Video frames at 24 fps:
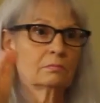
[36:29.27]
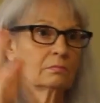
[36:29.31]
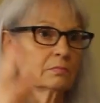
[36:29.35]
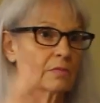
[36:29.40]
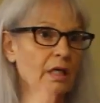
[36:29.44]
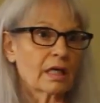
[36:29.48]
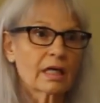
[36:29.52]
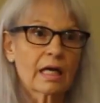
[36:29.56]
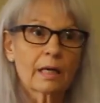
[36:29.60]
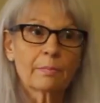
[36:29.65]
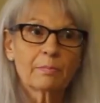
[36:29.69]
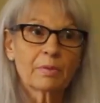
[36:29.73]
a
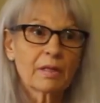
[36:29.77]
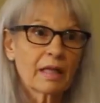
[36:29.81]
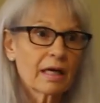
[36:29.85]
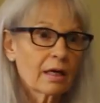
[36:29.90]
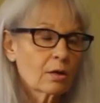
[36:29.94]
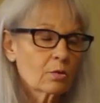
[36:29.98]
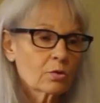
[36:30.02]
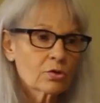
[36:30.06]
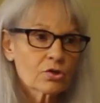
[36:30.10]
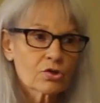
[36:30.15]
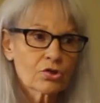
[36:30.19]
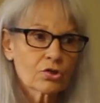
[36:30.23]
couple
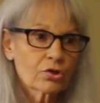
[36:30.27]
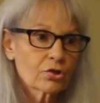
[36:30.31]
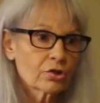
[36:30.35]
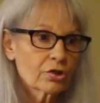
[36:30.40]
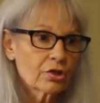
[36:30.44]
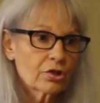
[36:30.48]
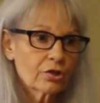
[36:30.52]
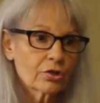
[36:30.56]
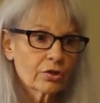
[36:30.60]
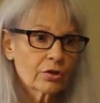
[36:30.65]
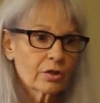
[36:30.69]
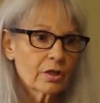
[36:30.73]
hours
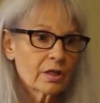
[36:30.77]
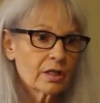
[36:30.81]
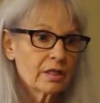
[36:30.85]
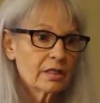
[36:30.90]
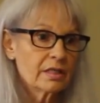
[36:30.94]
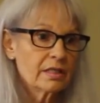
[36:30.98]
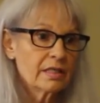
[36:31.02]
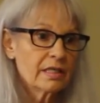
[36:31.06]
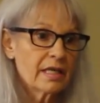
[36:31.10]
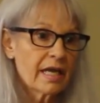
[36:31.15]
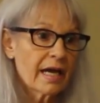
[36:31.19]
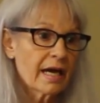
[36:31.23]
earlier.
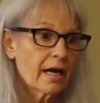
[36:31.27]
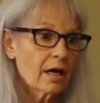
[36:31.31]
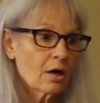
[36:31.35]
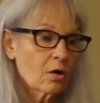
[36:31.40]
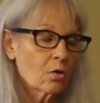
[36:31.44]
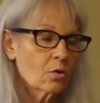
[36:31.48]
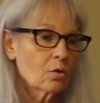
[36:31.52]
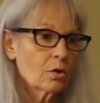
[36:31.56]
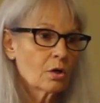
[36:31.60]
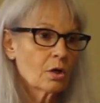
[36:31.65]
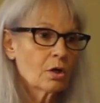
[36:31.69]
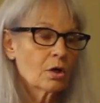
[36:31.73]

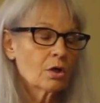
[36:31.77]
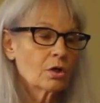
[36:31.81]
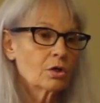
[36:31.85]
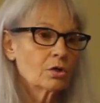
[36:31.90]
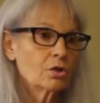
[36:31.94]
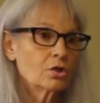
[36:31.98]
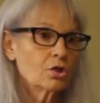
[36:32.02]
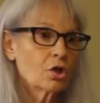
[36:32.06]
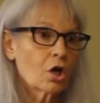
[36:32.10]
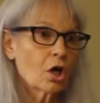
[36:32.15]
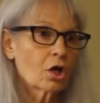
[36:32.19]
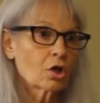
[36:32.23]
Now,
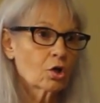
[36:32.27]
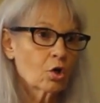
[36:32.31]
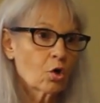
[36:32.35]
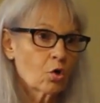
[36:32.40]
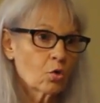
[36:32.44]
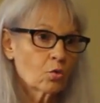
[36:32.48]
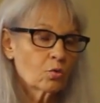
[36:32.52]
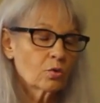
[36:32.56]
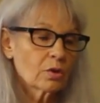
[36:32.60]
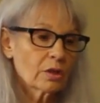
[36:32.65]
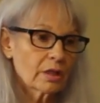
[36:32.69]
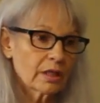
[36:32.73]
not
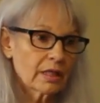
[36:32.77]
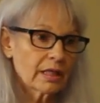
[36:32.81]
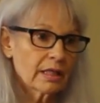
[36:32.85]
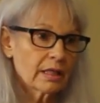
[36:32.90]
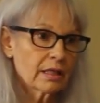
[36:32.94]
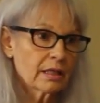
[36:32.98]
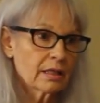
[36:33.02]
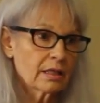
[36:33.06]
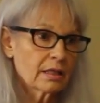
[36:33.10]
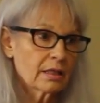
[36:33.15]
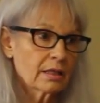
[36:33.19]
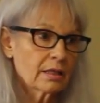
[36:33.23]
only
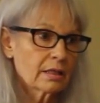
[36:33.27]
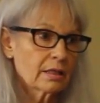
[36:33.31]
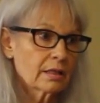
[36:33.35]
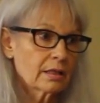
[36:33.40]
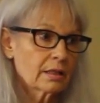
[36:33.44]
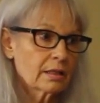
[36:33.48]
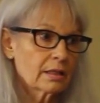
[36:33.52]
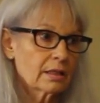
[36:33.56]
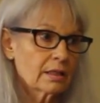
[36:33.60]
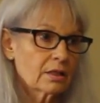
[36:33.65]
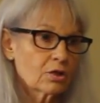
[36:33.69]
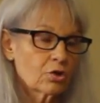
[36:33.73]

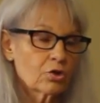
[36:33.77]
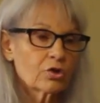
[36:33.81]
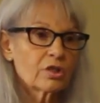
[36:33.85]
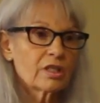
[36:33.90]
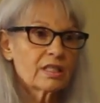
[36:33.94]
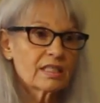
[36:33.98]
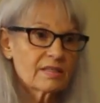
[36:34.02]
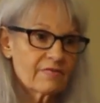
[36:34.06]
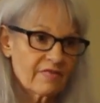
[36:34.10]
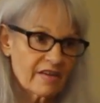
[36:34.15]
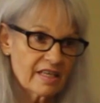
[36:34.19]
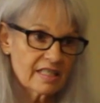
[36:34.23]
could he
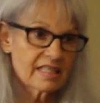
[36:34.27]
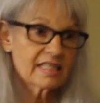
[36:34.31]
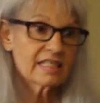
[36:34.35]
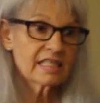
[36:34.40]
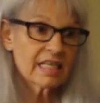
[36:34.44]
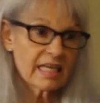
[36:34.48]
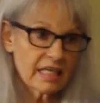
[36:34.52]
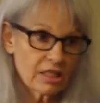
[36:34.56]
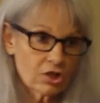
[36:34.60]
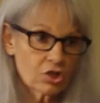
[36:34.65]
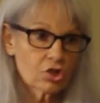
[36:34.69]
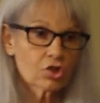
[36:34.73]
face
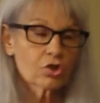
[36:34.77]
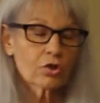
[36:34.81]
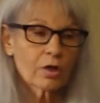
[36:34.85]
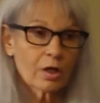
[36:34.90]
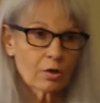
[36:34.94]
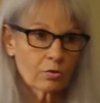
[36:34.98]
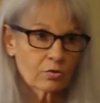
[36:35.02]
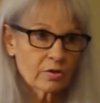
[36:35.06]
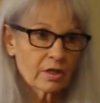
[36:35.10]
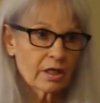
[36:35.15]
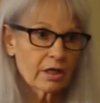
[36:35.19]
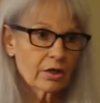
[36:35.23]
danger
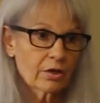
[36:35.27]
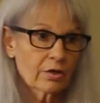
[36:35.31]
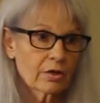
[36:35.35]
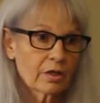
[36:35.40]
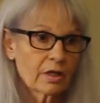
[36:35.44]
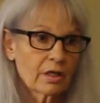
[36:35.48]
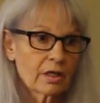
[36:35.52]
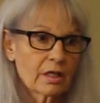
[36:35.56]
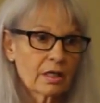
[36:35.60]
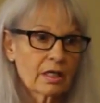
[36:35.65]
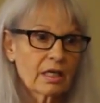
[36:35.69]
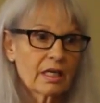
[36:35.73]
out there,
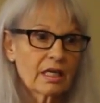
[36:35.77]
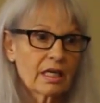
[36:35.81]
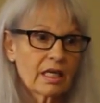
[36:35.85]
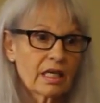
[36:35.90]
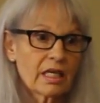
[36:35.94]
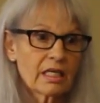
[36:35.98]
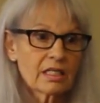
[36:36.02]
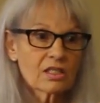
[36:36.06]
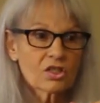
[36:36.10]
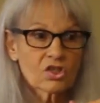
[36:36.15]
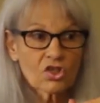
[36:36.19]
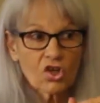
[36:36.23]

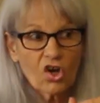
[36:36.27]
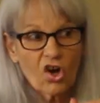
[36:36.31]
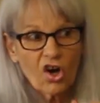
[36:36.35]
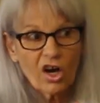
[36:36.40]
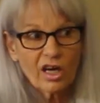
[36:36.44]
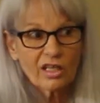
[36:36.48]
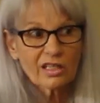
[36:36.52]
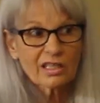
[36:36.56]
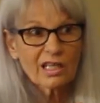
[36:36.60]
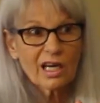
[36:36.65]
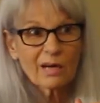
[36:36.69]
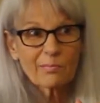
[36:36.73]
he's
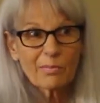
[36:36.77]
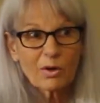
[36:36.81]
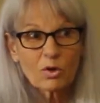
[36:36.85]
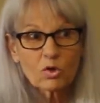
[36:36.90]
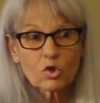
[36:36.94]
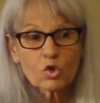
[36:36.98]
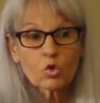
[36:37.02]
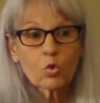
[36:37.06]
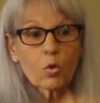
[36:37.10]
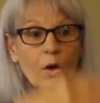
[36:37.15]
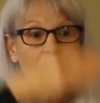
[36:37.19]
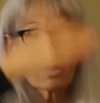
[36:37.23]
got about
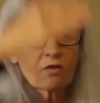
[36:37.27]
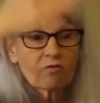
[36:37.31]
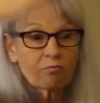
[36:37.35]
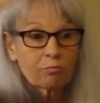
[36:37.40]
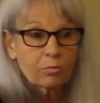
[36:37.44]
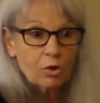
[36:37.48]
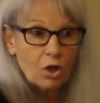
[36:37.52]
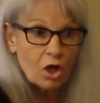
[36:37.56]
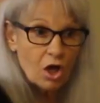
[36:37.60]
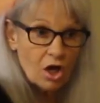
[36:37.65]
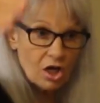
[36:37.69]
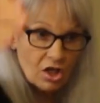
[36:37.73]
12
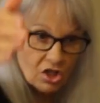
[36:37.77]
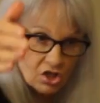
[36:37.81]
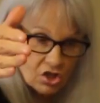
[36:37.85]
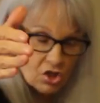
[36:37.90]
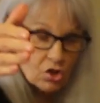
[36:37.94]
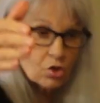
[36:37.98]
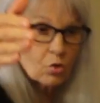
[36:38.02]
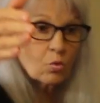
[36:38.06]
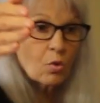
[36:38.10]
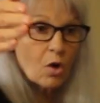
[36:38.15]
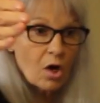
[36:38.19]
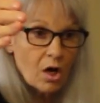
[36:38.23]
blocks
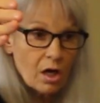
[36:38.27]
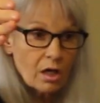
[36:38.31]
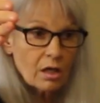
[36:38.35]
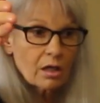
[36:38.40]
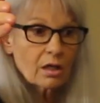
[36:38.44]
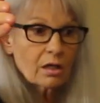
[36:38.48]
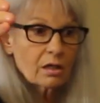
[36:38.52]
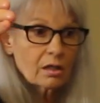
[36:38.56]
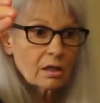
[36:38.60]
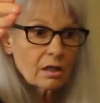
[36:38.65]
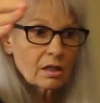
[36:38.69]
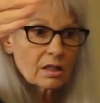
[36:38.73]
to walk
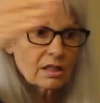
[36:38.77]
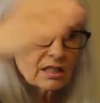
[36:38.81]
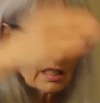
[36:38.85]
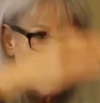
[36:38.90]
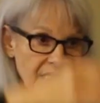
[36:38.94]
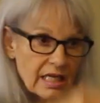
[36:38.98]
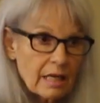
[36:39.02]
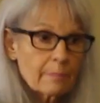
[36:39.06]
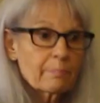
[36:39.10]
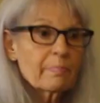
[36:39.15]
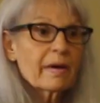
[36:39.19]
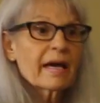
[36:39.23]
to
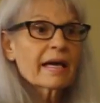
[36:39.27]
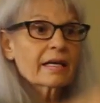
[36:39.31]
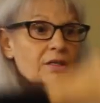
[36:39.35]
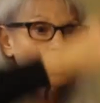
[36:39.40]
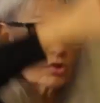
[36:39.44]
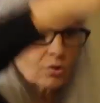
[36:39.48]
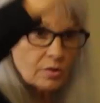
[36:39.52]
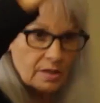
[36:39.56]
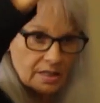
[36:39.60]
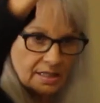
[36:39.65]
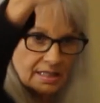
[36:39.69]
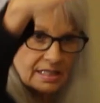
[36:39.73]
get back
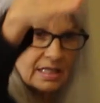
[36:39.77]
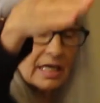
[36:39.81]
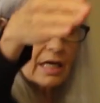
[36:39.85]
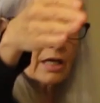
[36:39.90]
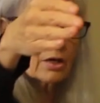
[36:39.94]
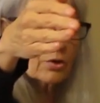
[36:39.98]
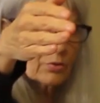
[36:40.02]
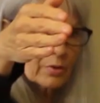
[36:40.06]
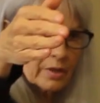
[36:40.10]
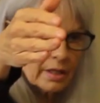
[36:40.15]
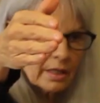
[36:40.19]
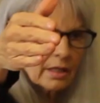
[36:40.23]
to his
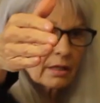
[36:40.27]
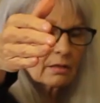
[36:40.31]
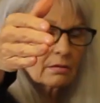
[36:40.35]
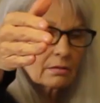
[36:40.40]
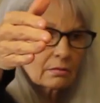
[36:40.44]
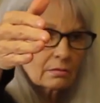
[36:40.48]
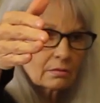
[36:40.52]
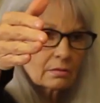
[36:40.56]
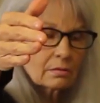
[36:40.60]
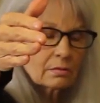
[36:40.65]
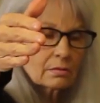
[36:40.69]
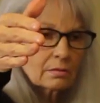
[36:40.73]
area.
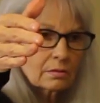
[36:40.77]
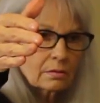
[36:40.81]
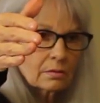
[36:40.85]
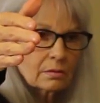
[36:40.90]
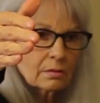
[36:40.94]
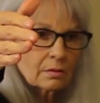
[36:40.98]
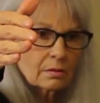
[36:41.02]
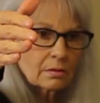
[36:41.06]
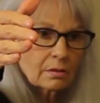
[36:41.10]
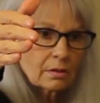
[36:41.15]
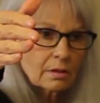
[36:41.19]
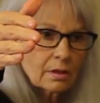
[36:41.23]

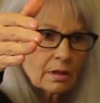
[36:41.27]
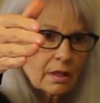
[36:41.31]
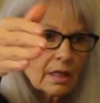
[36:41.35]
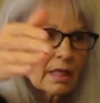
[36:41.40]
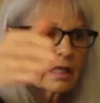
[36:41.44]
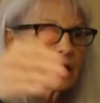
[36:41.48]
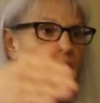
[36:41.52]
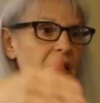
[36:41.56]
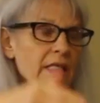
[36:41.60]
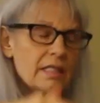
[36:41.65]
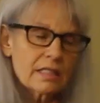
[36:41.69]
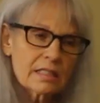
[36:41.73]

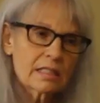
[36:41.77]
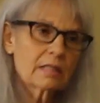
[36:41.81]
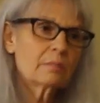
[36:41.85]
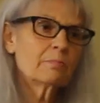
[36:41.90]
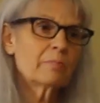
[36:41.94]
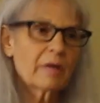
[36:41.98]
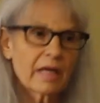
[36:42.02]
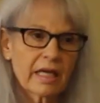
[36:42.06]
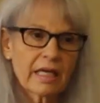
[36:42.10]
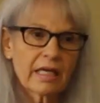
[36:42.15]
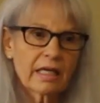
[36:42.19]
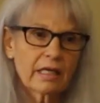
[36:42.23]
He's in
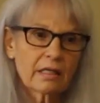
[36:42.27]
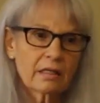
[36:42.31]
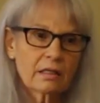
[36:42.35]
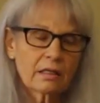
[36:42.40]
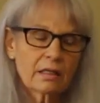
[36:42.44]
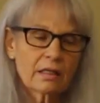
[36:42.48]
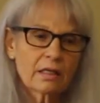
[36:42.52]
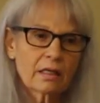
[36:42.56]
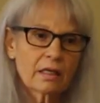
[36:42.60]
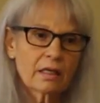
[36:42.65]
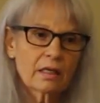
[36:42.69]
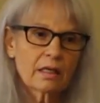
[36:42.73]
pain,
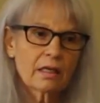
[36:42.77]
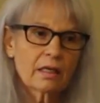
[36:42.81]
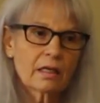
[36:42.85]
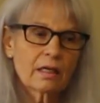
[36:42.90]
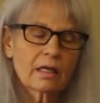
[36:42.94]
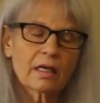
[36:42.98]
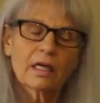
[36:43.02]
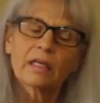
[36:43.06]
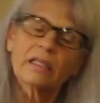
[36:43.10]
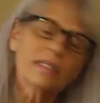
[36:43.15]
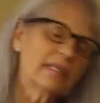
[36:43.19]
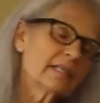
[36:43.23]

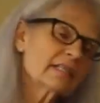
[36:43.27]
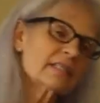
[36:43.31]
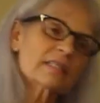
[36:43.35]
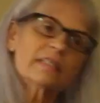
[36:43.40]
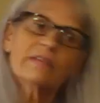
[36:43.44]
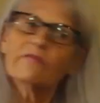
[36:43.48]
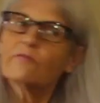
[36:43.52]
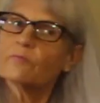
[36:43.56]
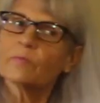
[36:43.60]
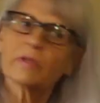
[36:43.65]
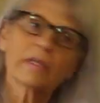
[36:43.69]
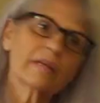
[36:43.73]
and he hasn't
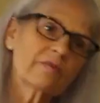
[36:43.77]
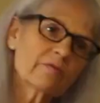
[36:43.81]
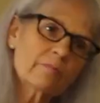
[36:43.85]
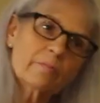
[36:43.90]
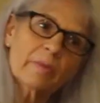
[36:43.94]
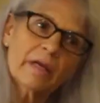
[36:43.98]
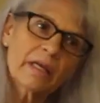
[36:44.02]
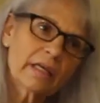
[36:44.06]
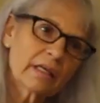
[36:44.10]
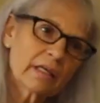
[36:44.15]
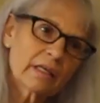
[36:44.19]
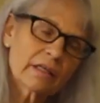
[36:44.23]
even been given
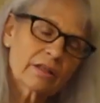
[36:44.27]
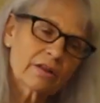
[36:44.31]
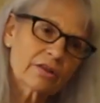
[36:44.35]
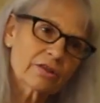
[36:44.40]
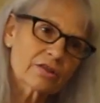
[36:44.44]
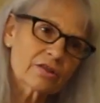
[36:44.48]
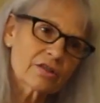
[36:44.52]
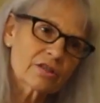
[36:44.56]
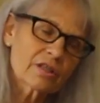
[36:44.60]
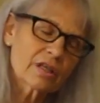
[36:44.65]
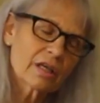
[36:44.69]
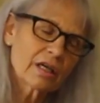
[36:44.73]

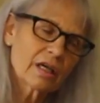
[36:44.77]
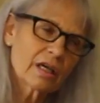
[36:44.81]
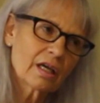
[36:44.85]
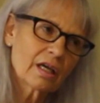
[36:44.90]
painkillers.